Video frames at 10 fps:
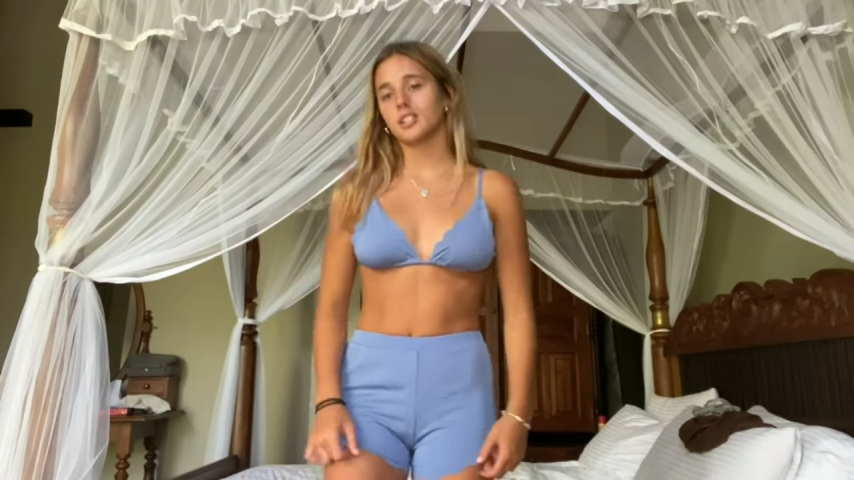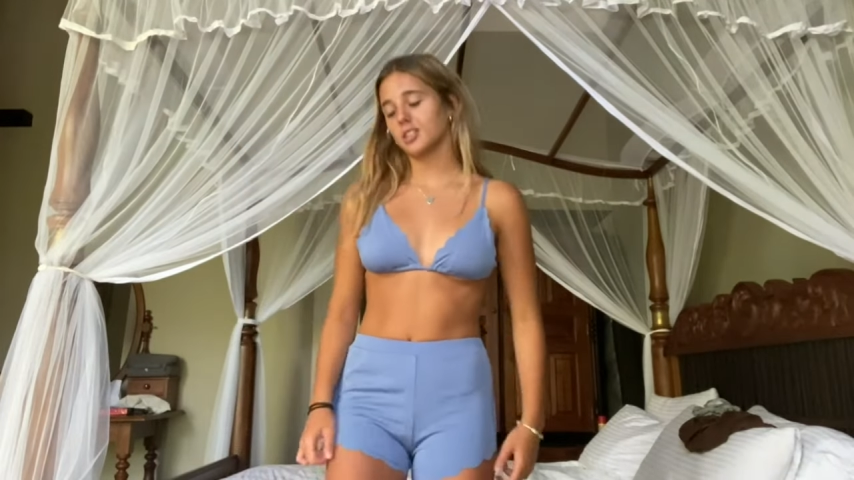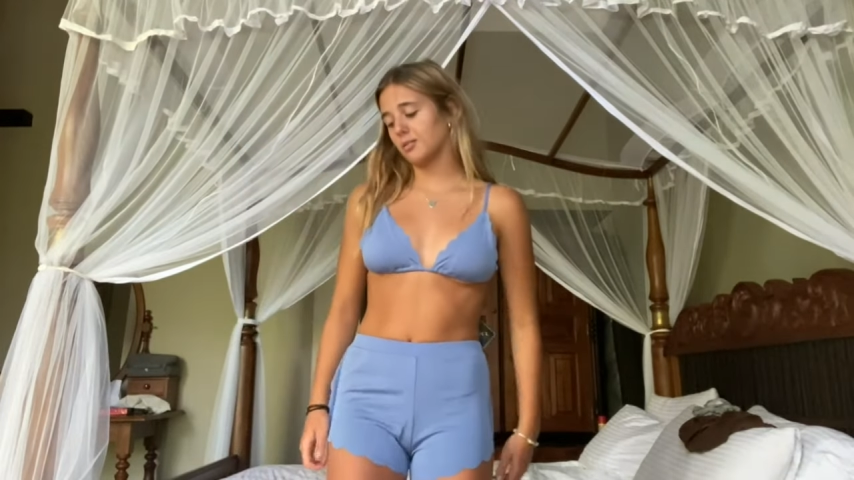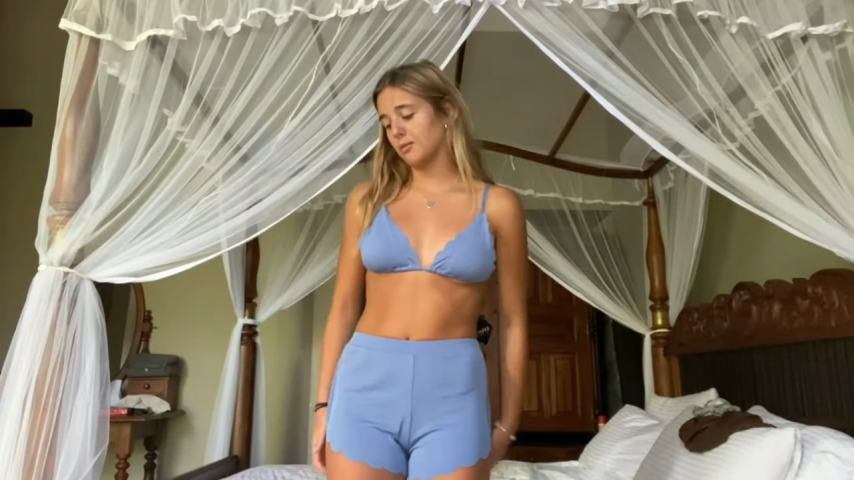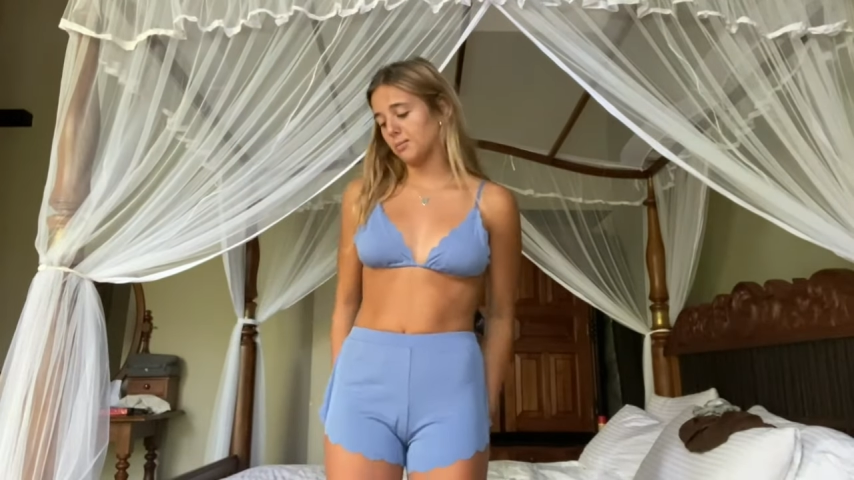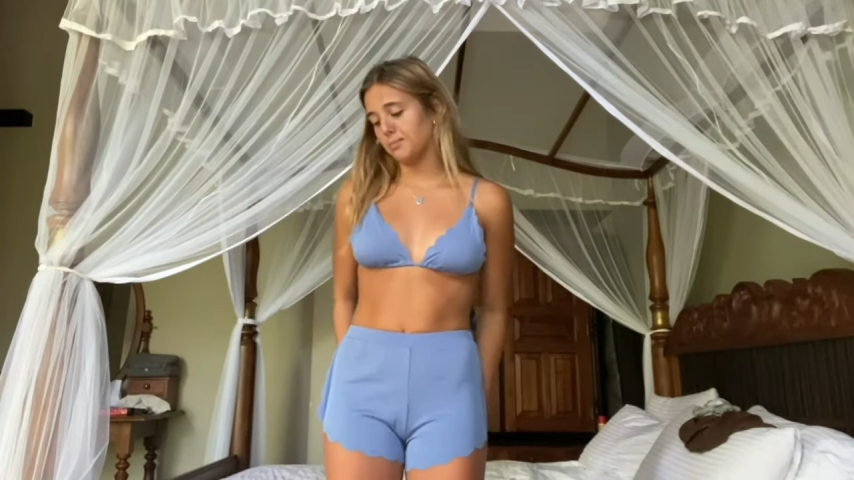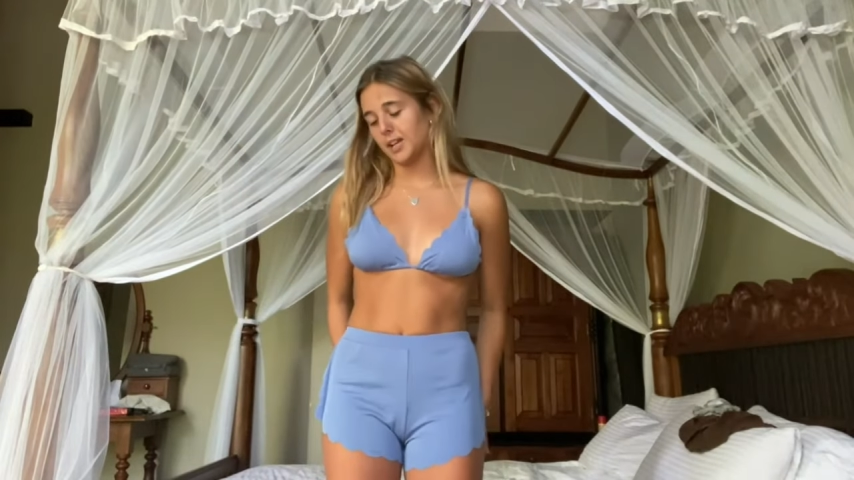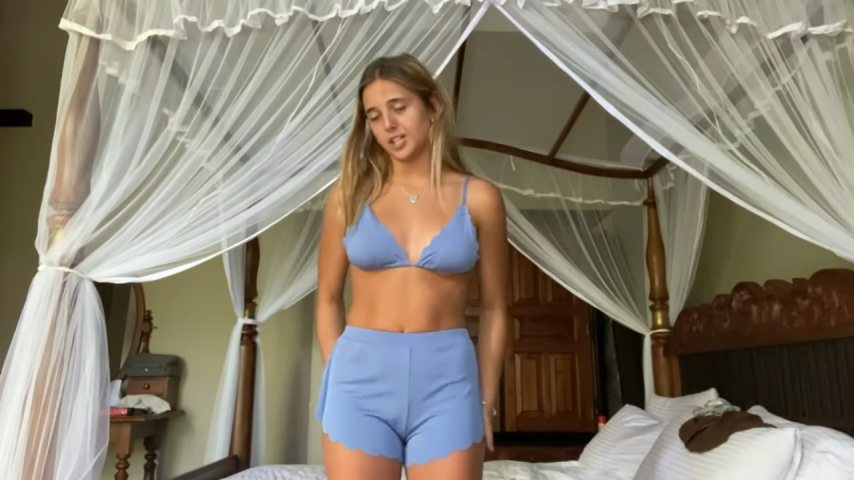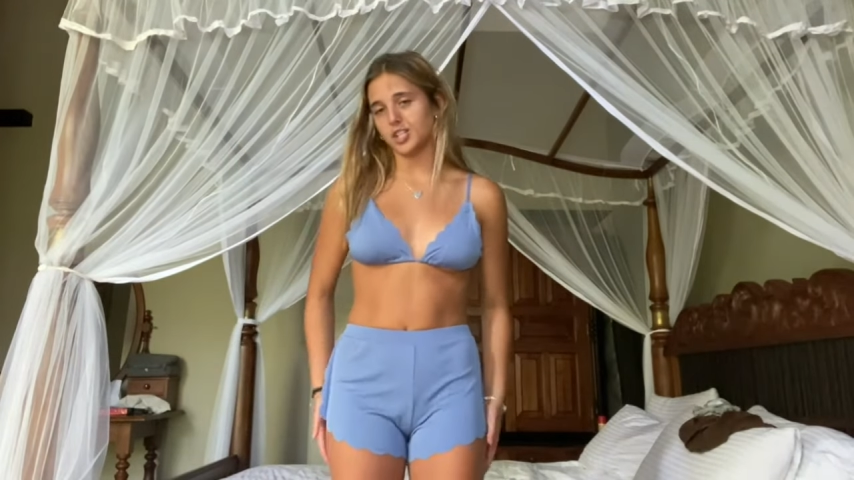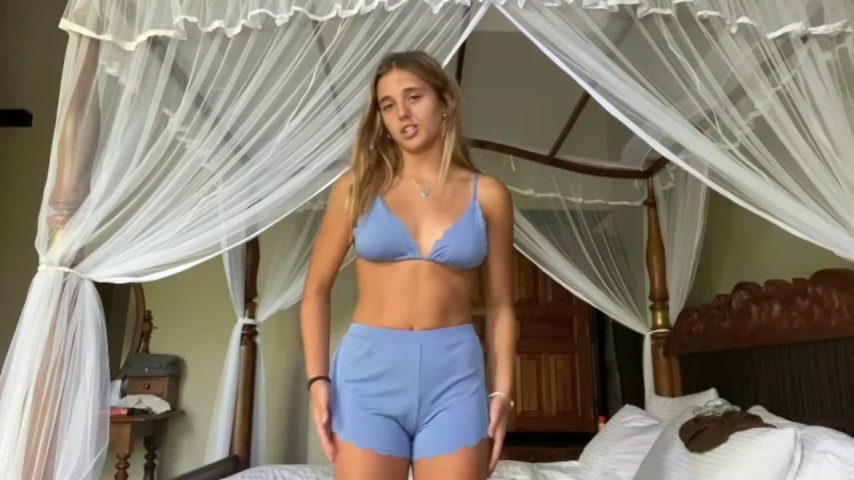to the
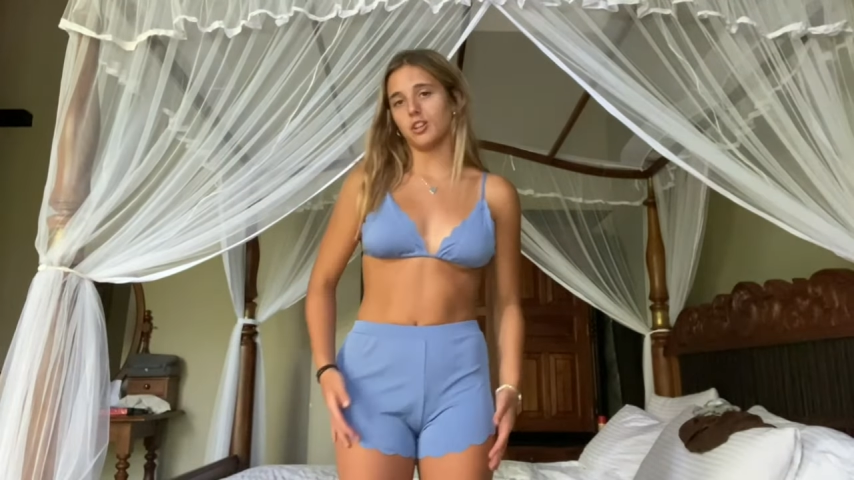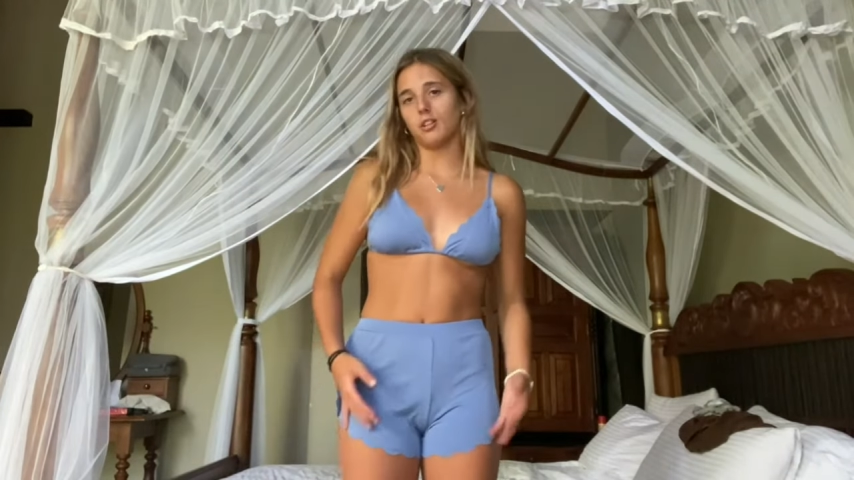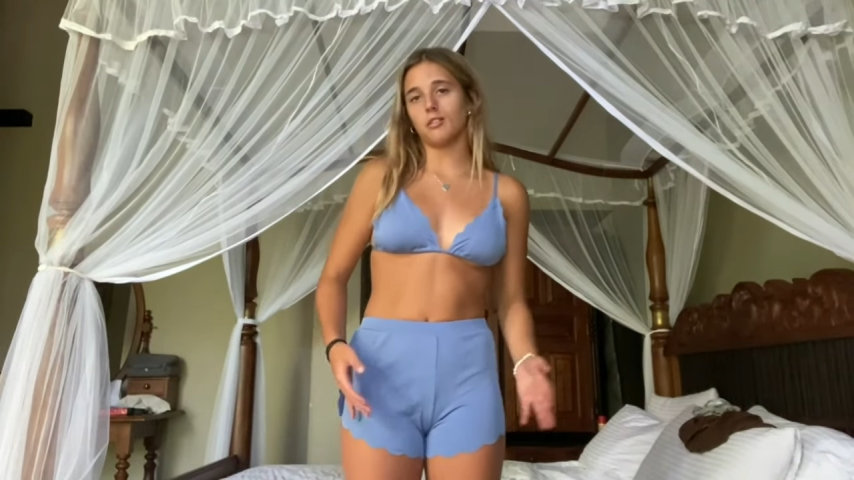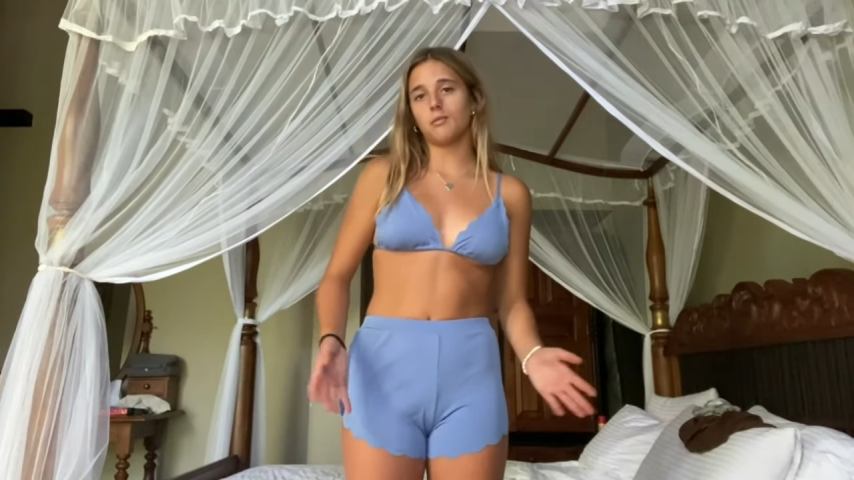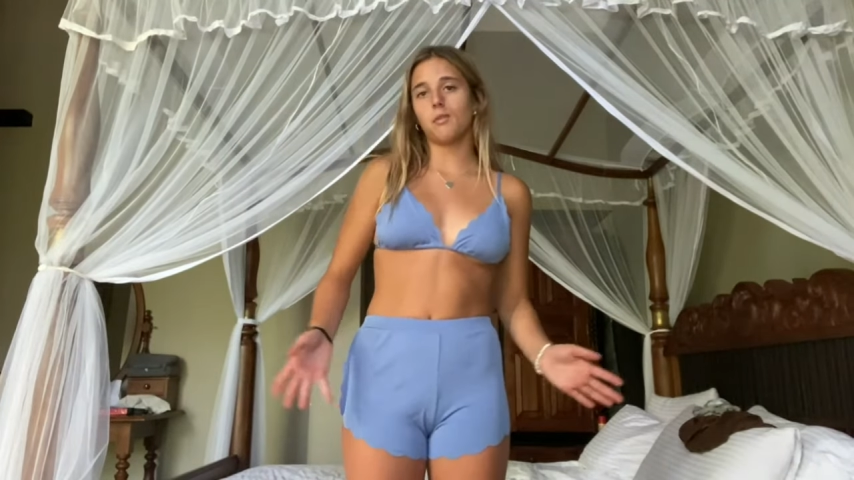beach and you don't